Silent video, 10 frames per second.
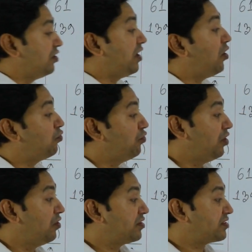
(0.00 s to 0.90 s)
Now,
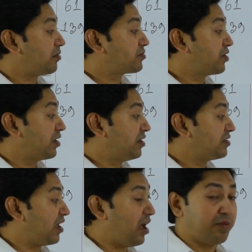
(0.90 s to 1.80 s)
we will subtract
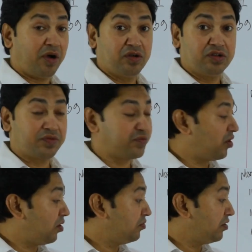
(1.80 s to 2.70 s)
this amount
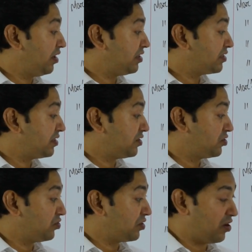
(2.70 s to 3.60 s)
from this
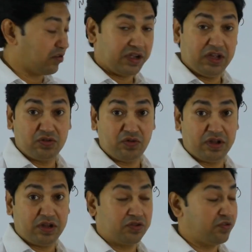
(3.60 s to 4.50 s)
total, okay?
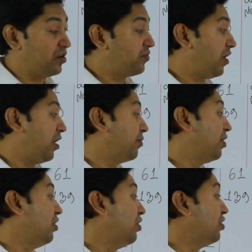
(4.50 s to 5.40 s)
225.
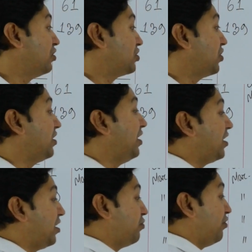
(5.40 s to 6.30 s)
So, here
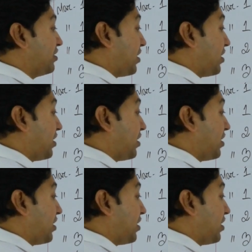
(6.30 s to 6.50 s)
if we